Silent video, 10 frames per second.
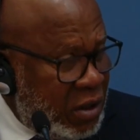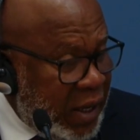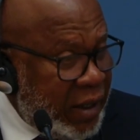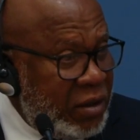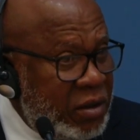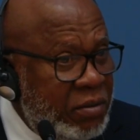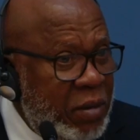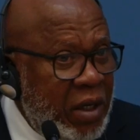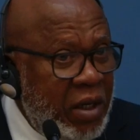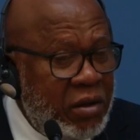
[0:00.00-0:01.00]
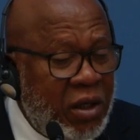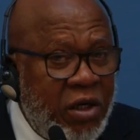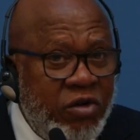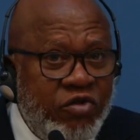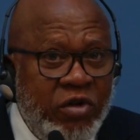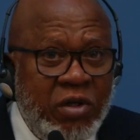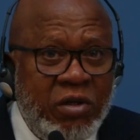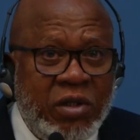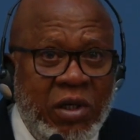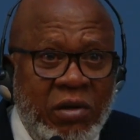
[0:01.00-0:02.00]
and many other
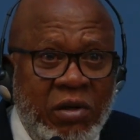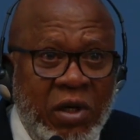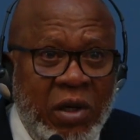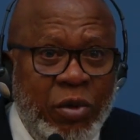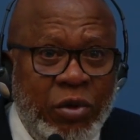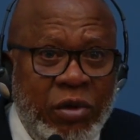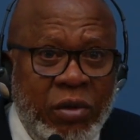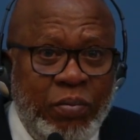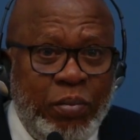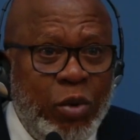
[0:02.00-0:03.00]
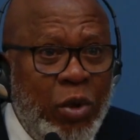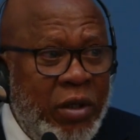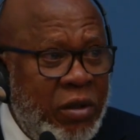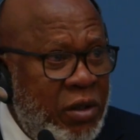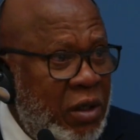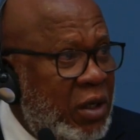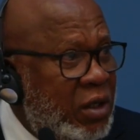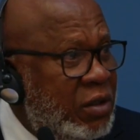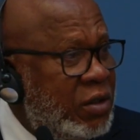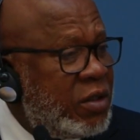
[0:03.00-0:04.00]
countries in the neighborhood, Poland and
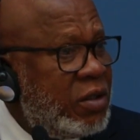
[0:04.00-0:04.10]
others,